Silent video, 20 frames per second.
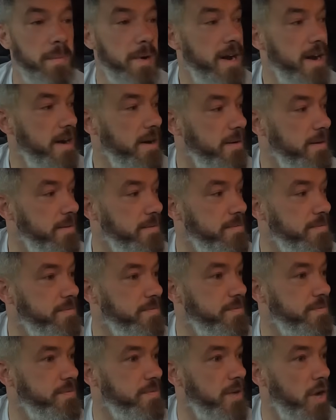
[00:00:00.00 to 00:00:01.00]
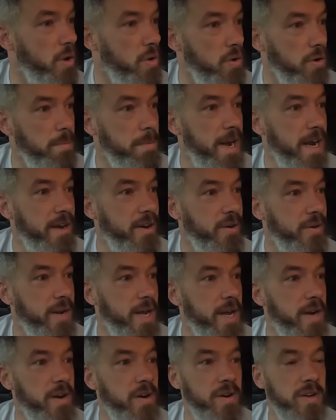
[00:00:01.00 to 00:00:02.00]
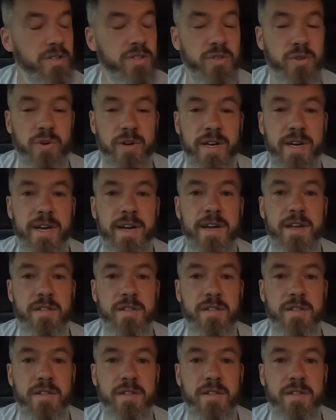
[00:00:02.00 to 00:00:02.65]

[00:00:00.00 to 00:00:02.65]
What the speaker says: but I'll look back on it and I'll enjoy it.